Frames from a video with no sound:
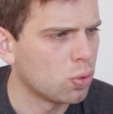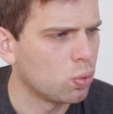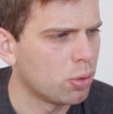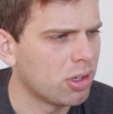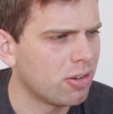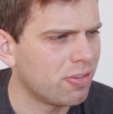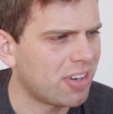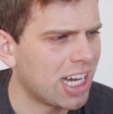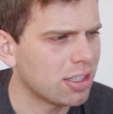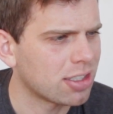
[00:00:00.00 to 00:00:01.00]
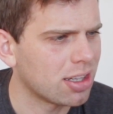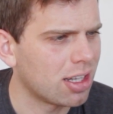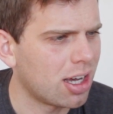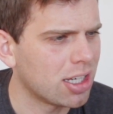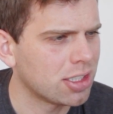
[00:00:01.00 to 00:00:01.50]
Woman files
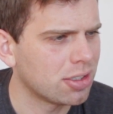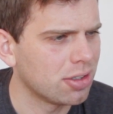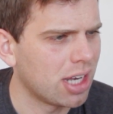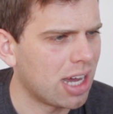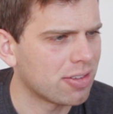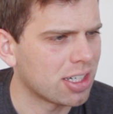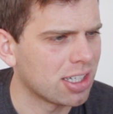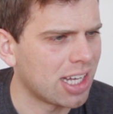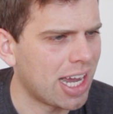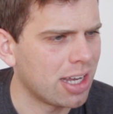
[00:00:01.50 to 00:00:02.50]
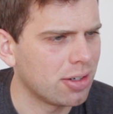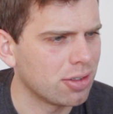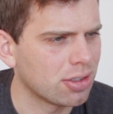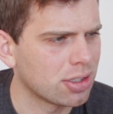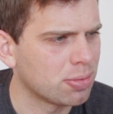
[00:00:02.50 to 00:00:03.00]
lawsuit after diet
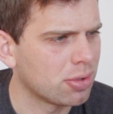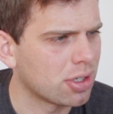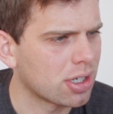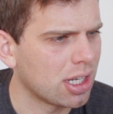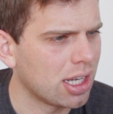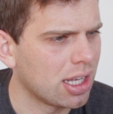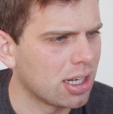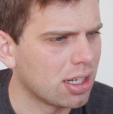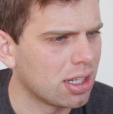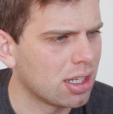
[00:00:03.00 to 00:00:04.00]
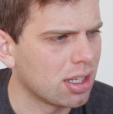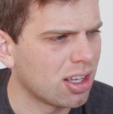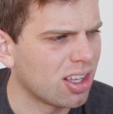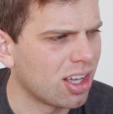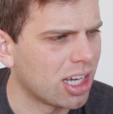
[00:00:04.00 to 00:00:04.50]
noodles put her in
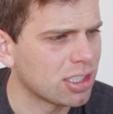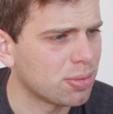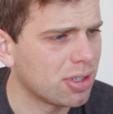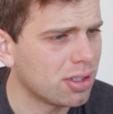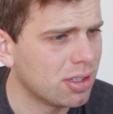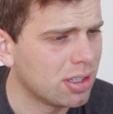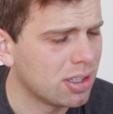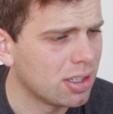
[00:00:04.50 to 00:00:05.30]
hospital.